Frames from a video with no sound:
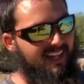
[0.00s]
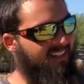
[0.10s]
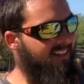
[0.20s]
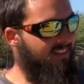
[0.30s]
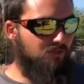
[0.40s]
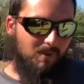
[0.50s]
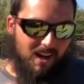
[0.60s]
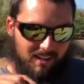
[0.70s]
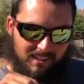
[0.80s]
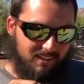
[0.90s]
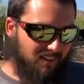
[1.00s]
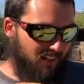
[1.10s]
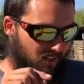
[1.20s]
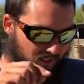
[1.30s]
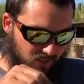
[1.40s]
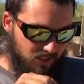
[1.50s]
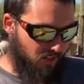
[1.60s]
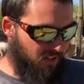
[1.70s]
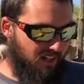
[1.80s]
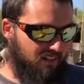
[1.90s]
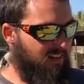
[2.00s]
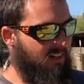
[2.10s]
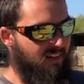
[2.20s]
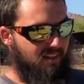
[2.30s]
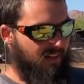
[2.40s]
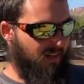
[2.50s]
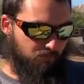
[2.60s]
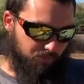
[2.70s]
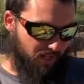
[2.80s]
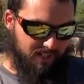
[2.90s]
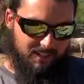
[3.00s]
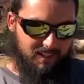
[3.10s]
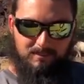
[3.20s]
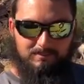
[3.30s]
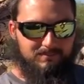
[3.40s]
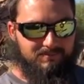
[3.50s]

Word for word: Any little spot it can go, it'll go there and break it up.